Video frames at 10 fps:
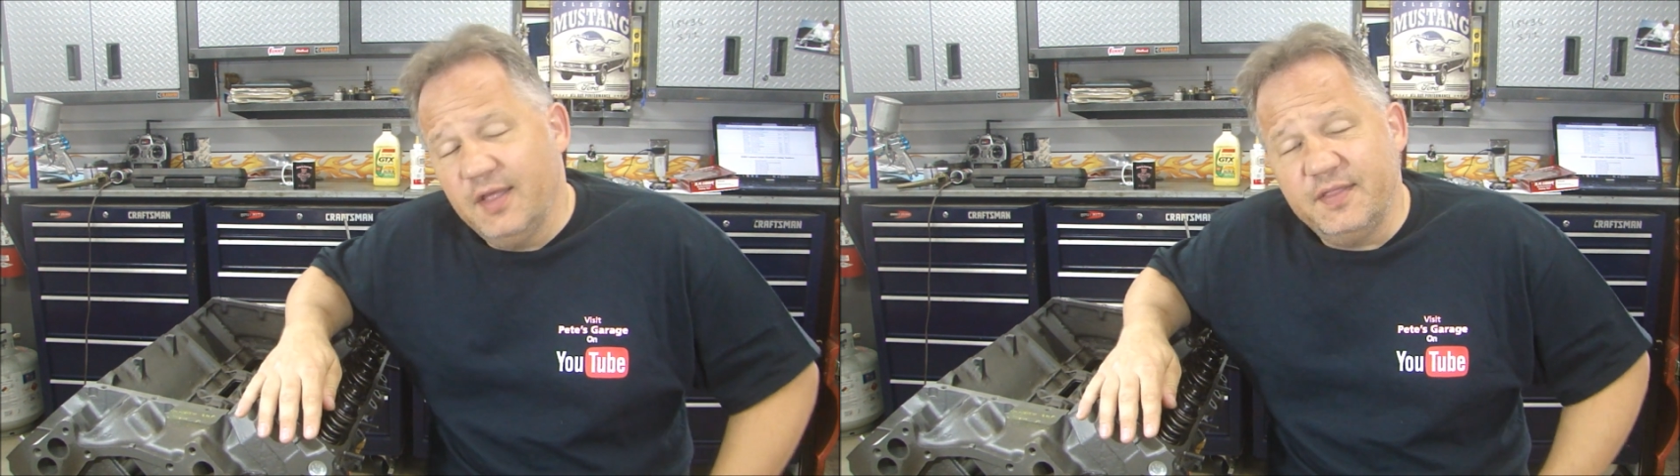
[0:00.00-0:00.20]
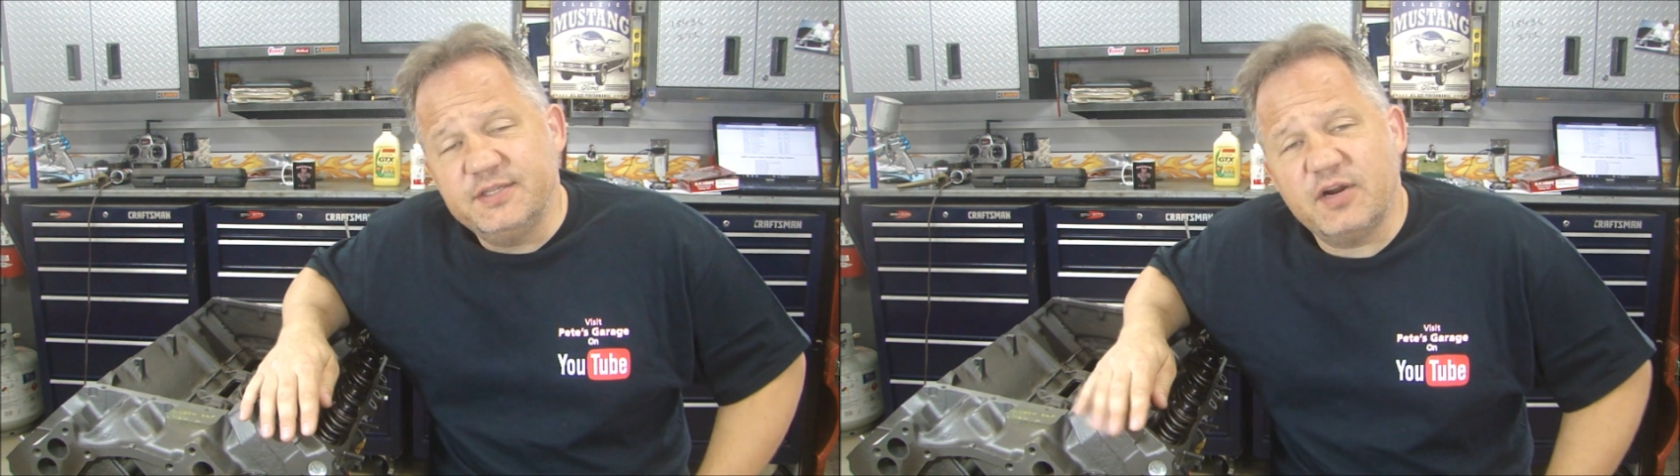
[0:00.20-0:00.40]

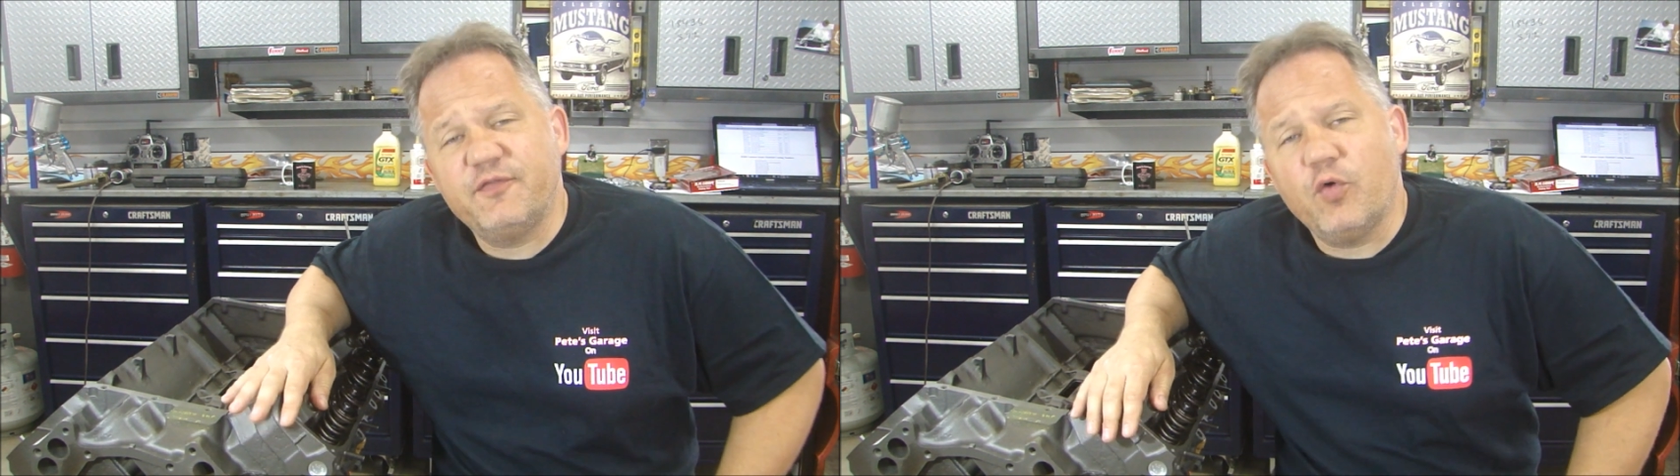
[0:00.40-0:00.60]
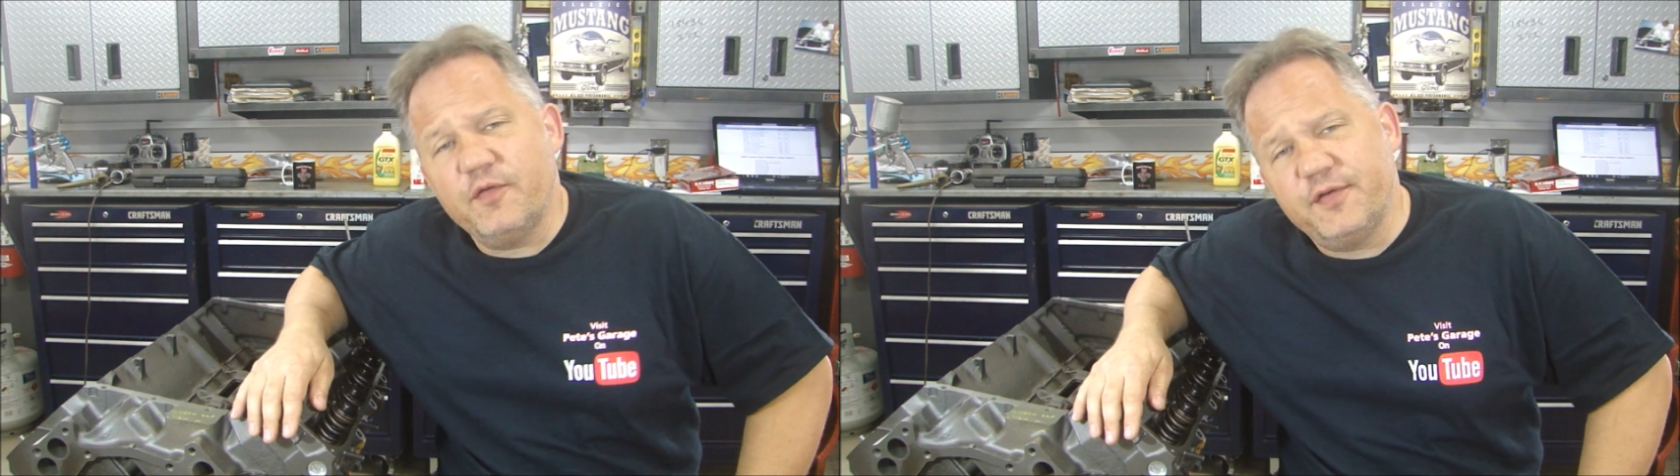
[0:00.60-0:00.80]
These are
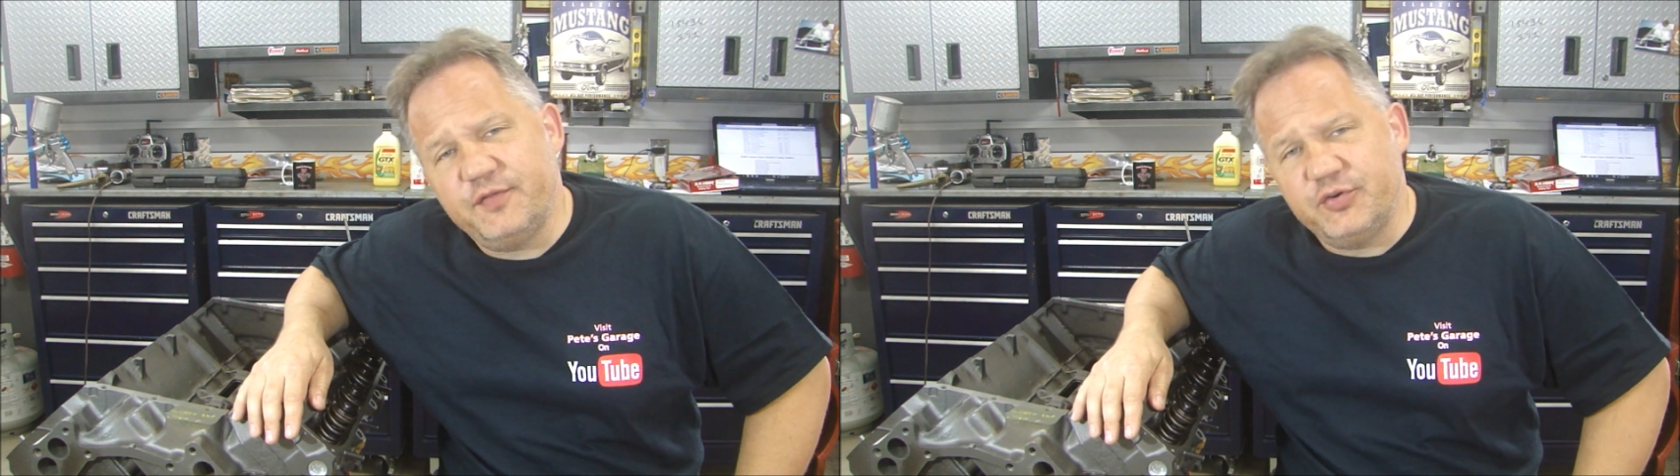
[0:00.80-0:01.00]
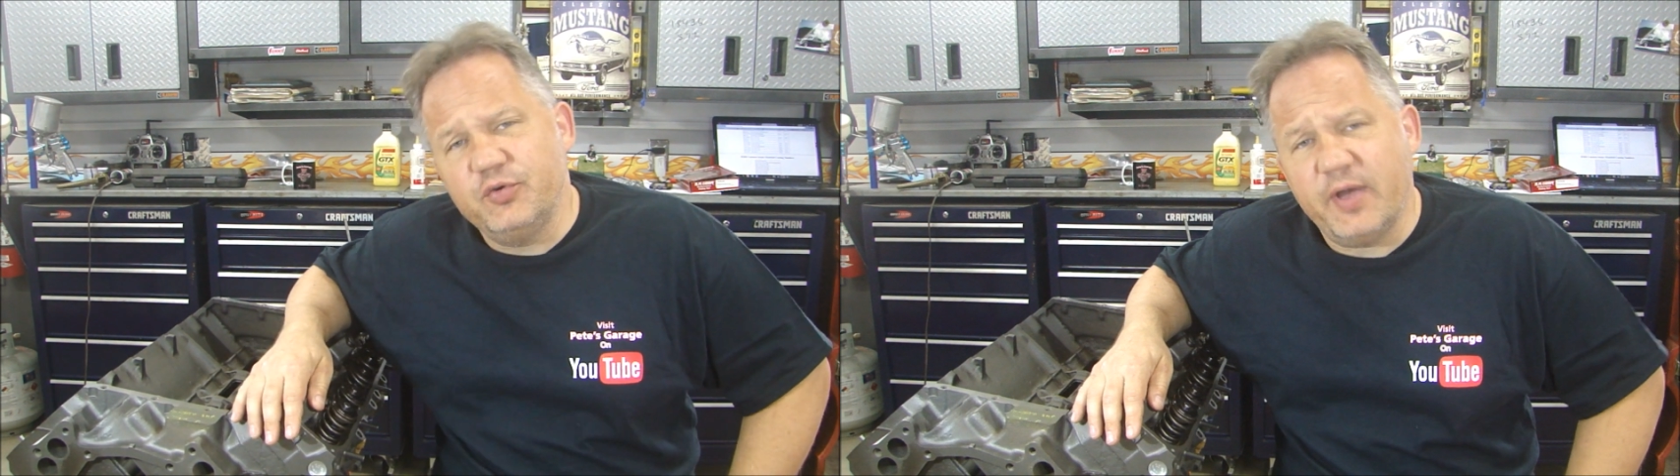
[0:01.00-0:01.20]

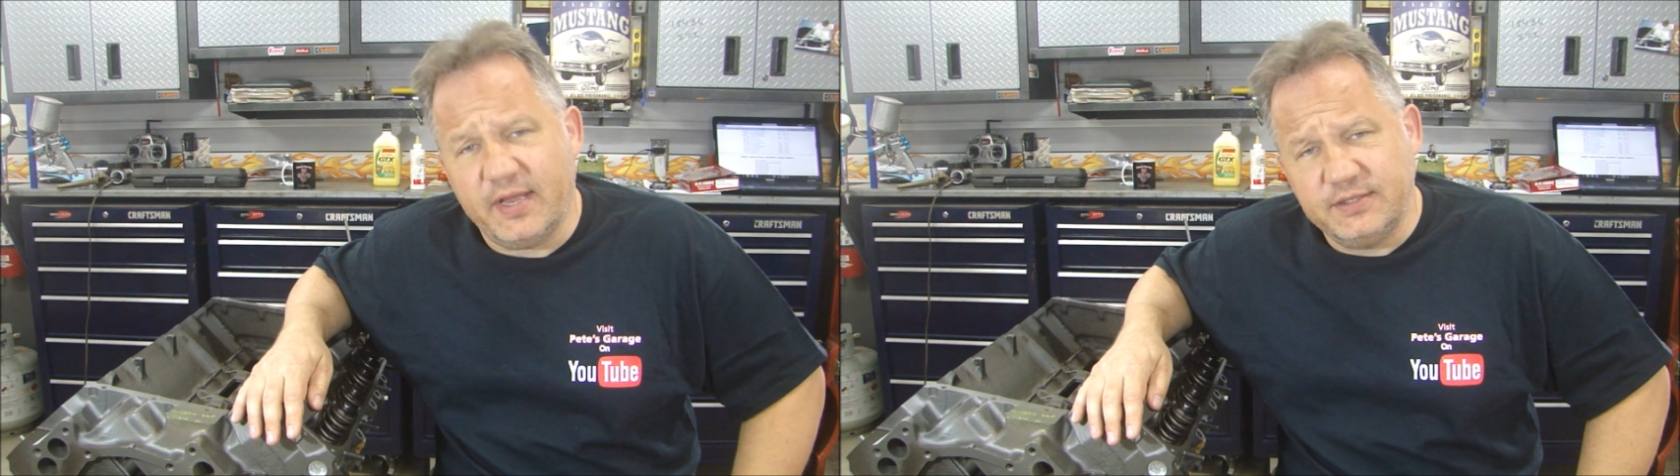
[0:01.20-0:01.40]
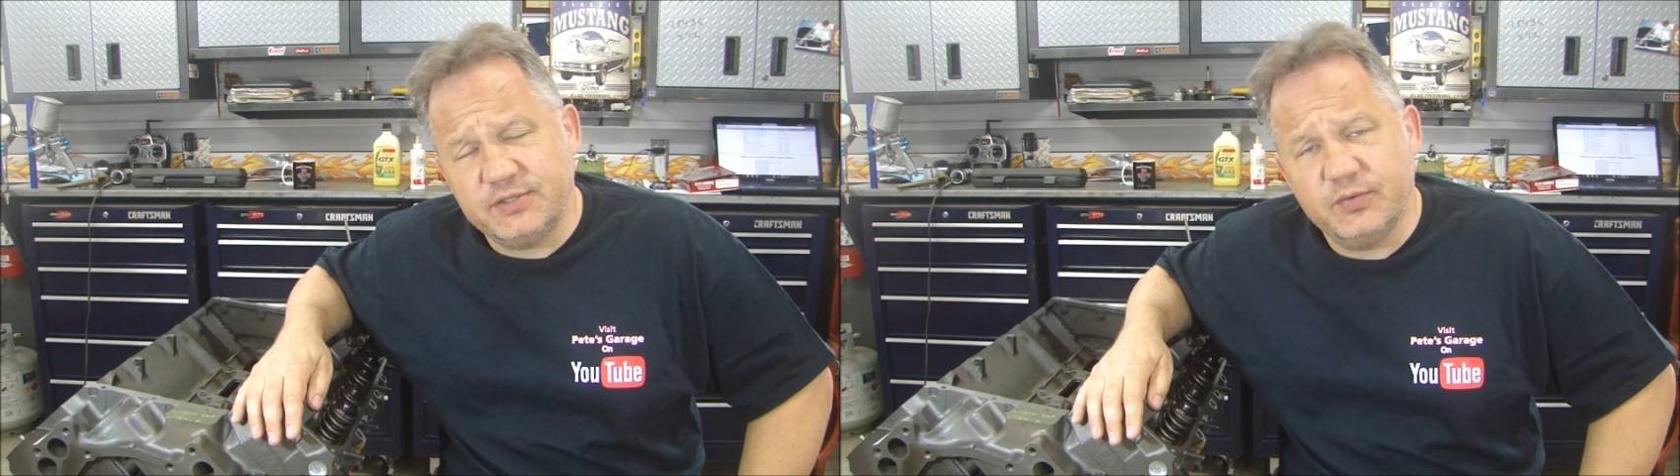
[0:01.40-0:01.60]
452
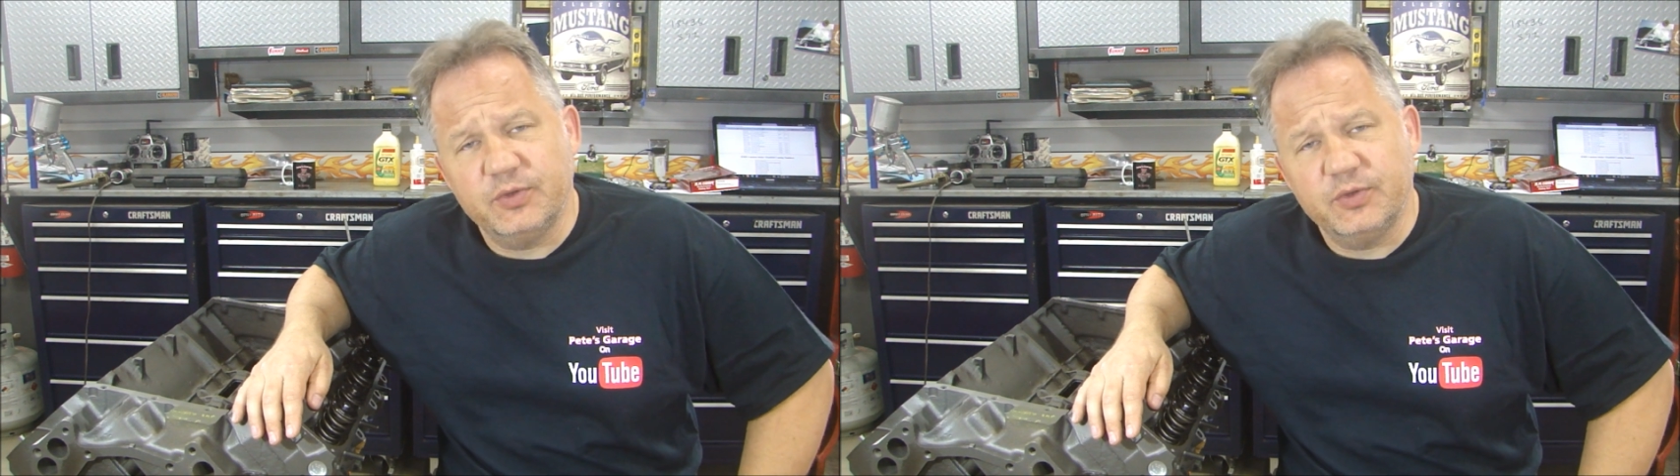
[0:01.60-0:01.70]
heads,